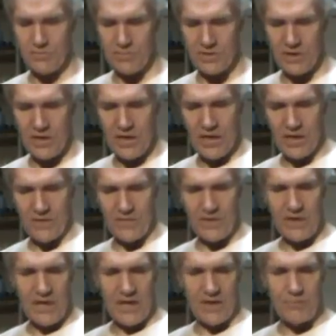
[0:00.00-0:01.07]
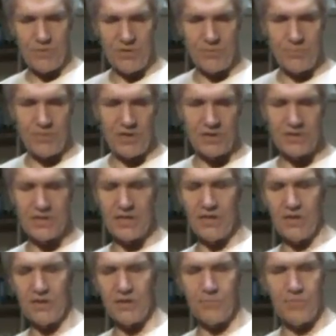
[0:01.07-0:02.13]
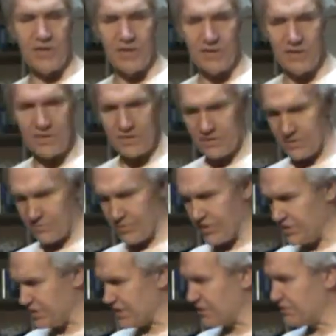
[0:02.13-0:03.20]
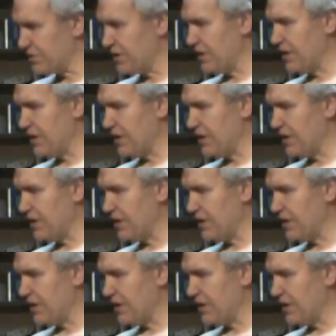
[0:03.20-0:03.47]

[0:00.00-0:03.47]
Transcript: But anyway, I pulled the plugs out, or the pins out,